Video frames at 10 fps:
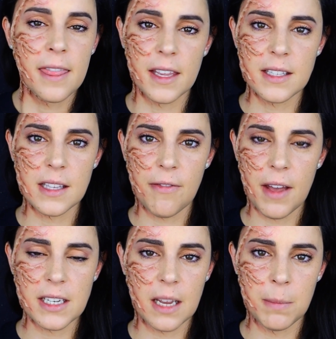This
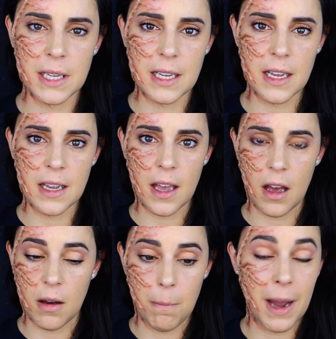effect can be
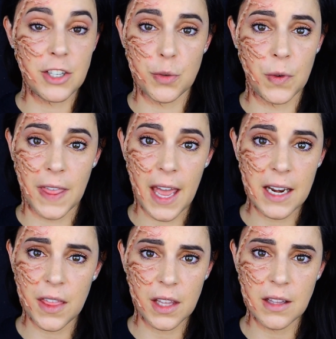matched with
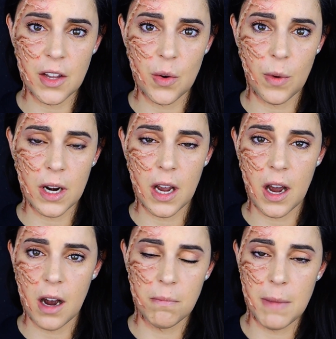anything that you
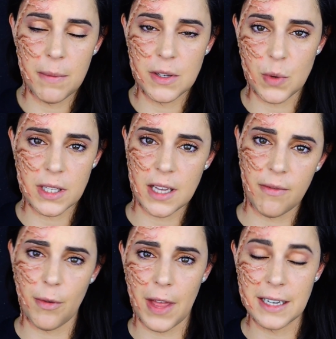wanna maybe dress
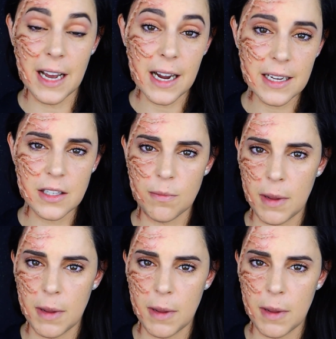up for that night.